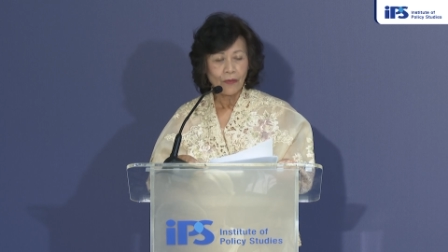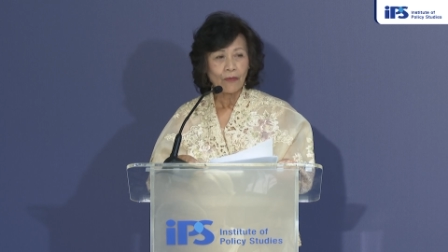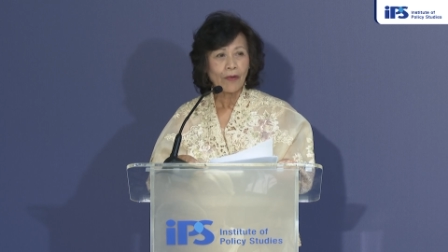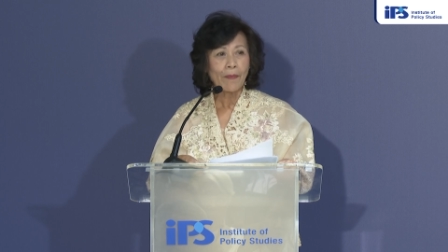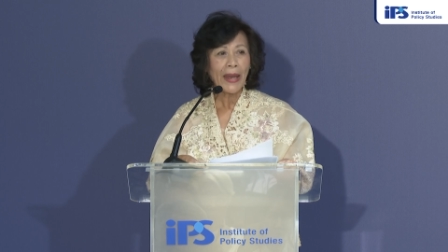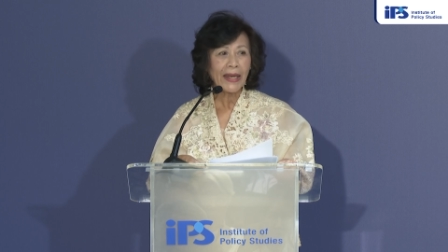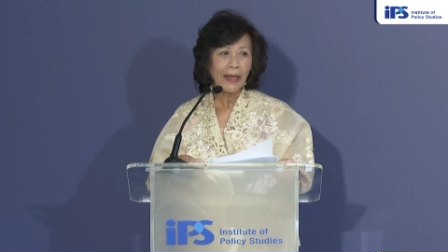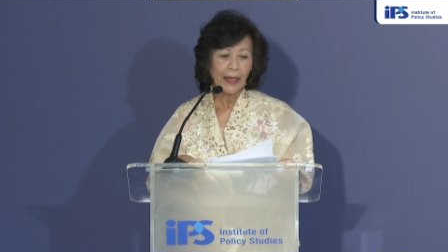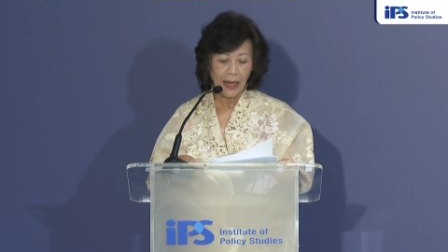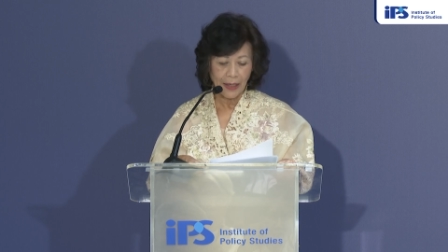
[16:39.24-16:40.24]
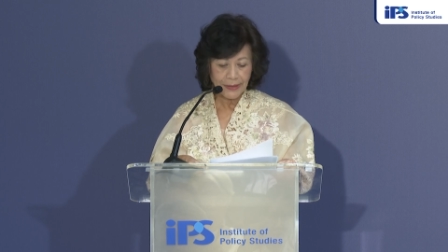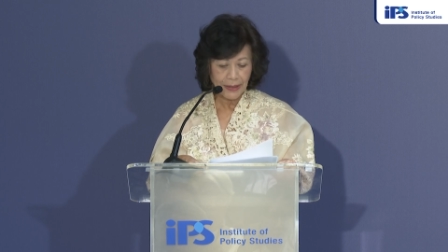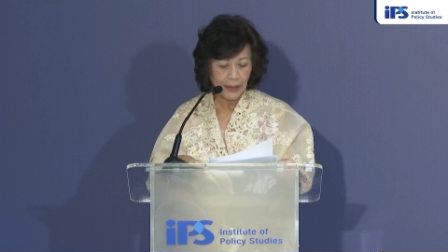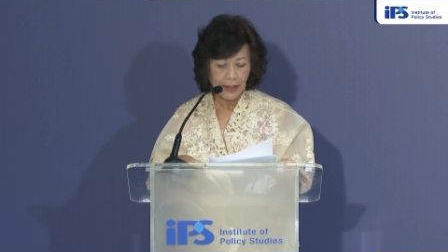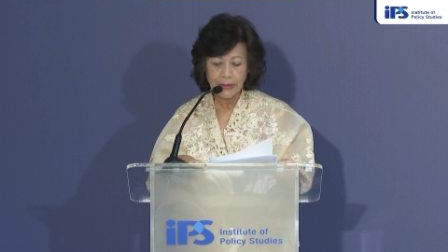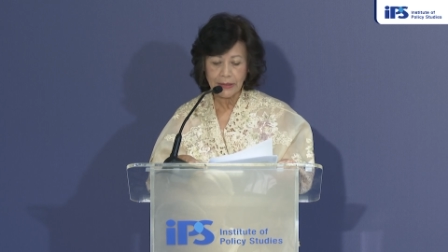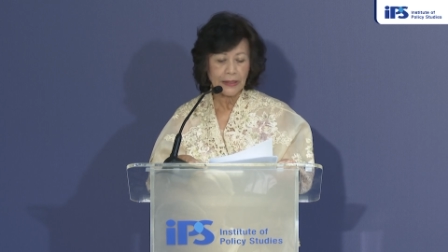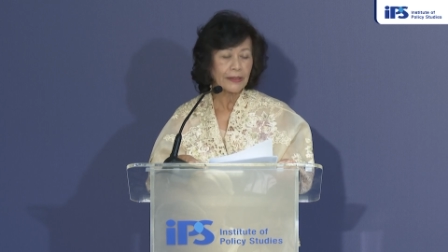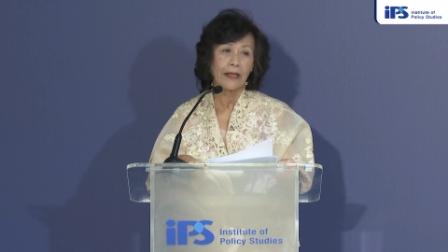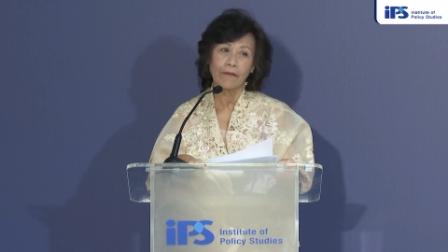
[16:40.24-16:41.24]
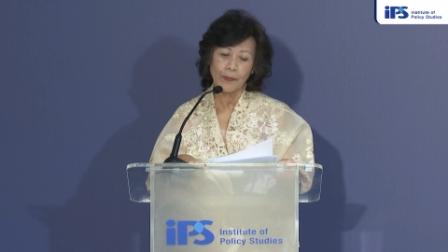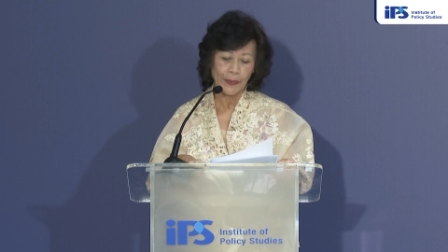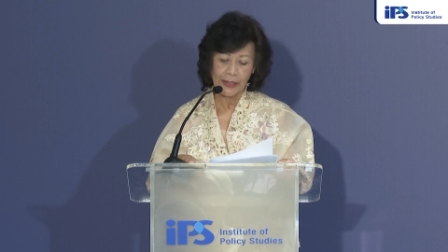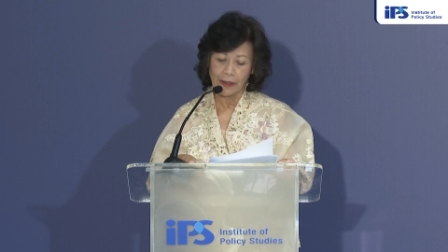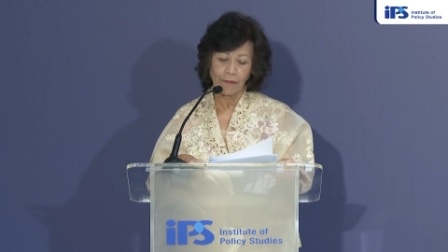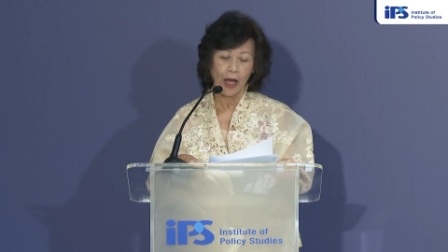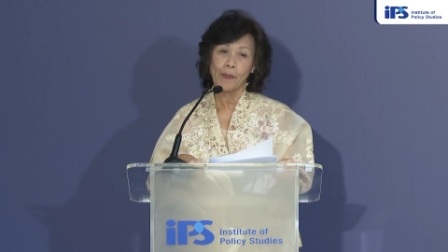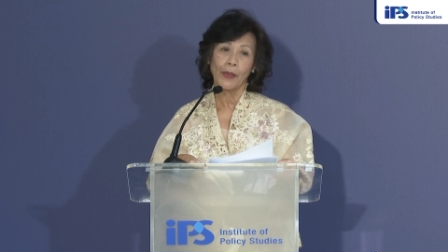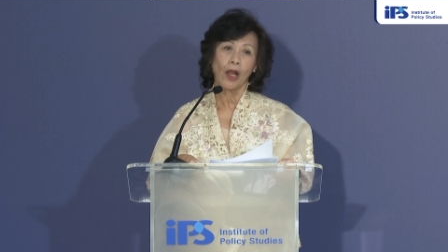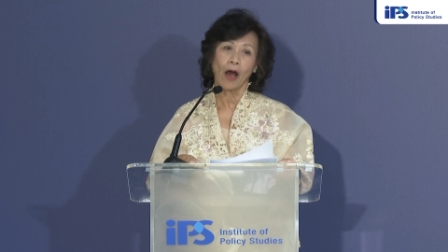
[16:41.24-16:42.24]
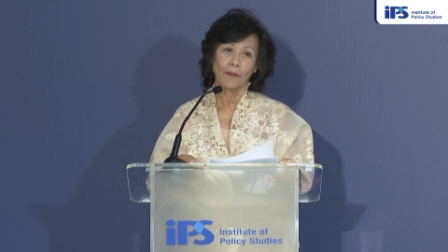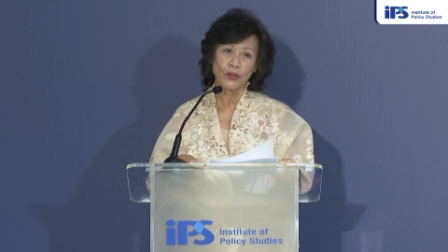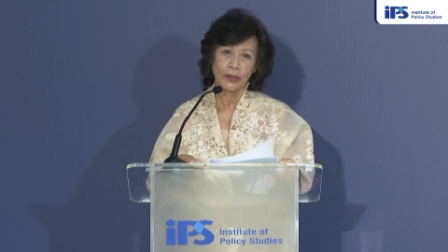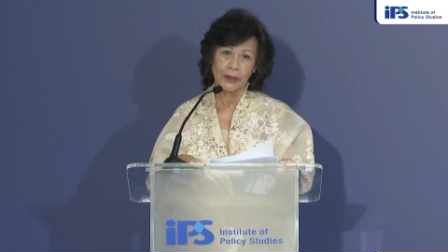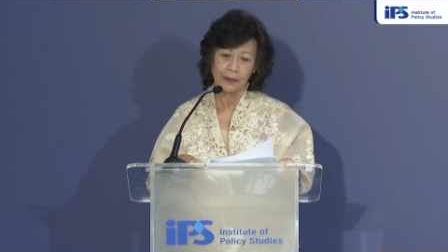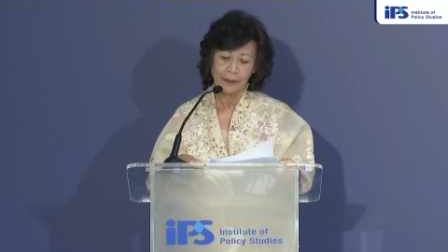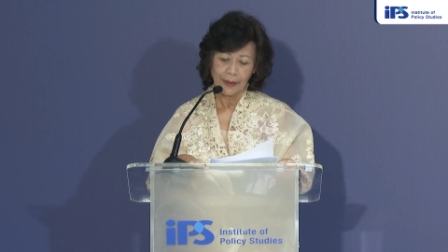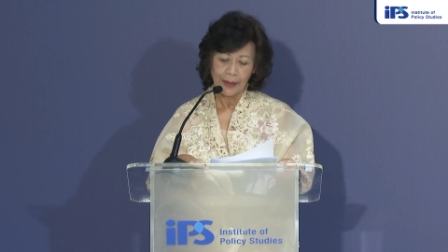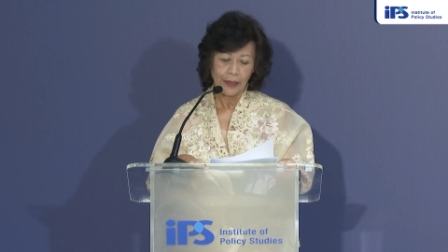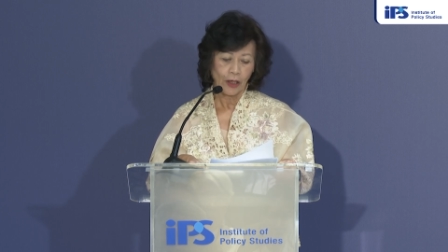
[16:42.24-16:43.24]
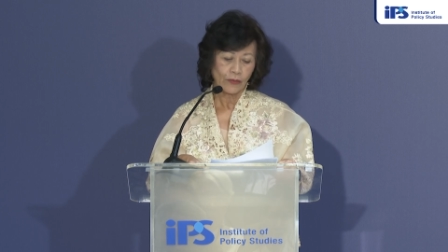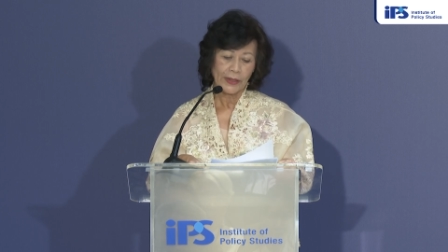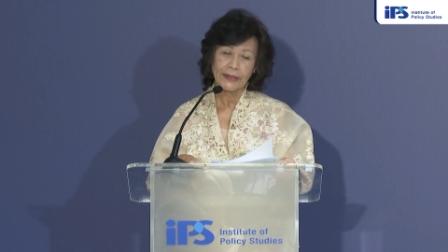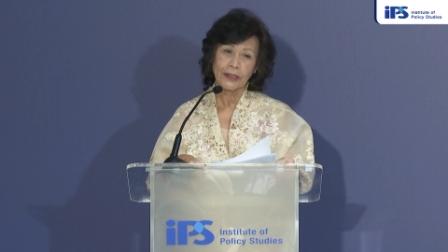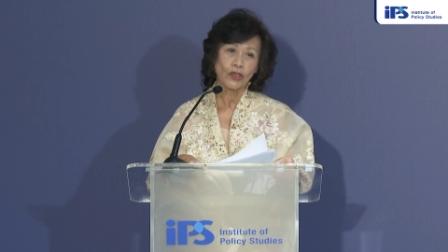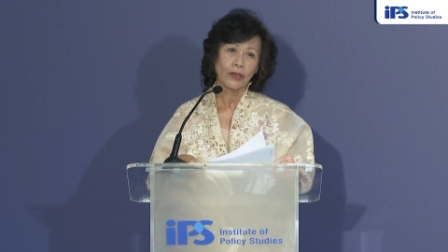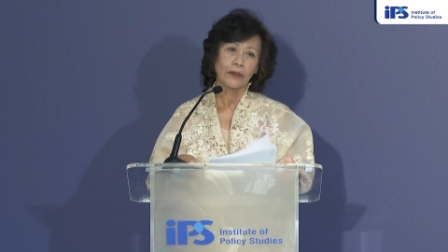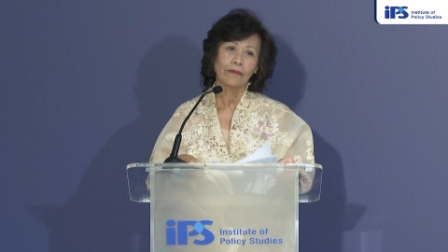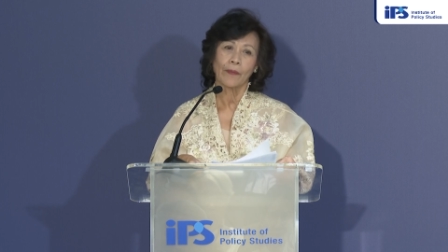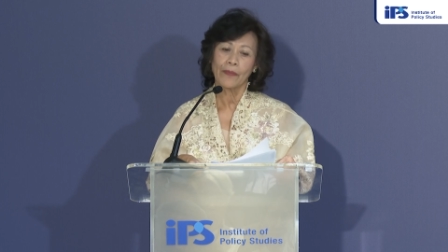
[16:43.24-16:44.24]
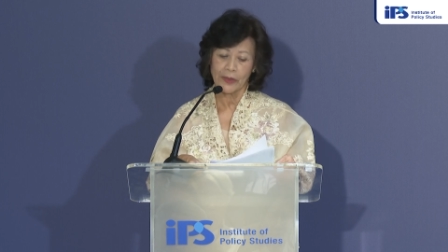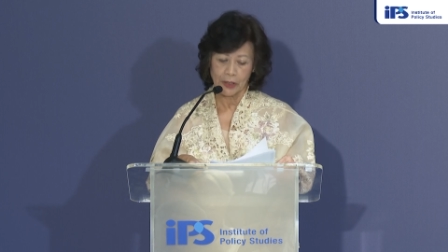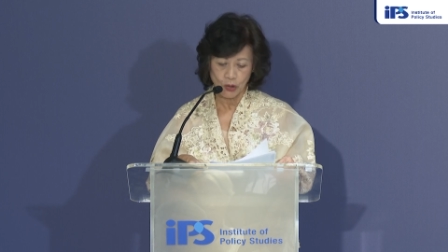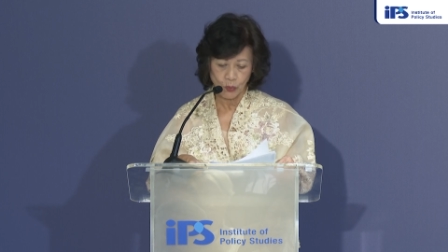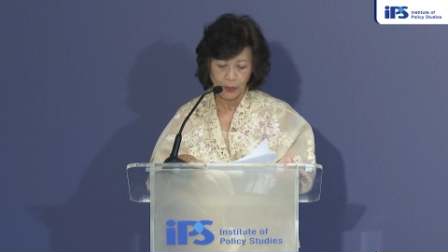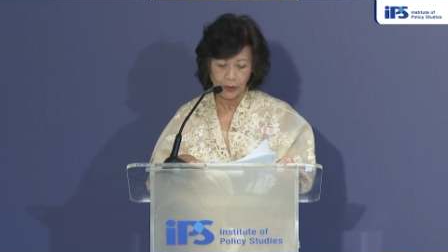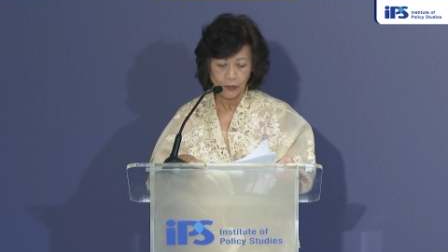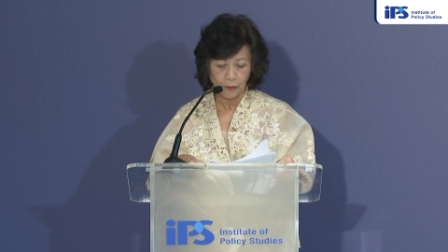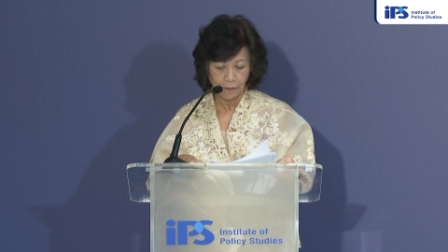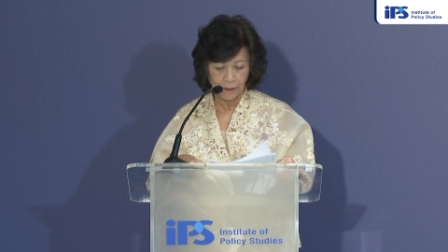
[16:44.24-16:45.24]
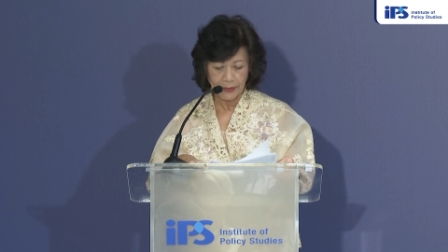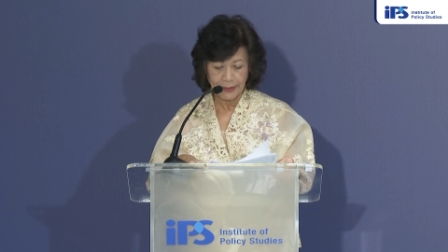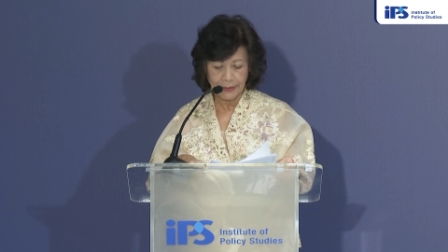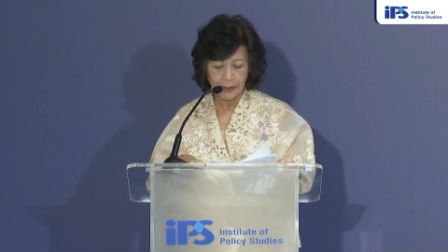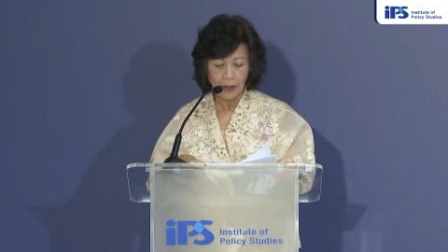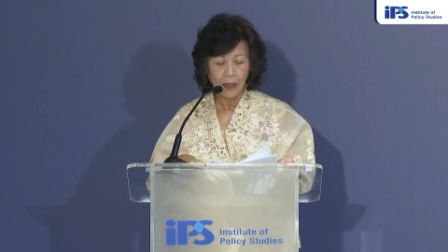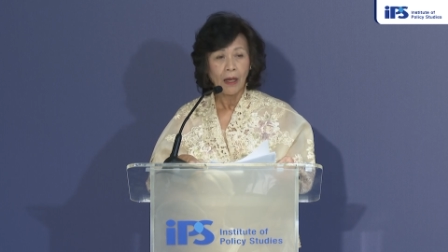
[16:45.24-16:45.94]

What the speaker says: remaining isolated has never been a viable option in our transition from third world to first.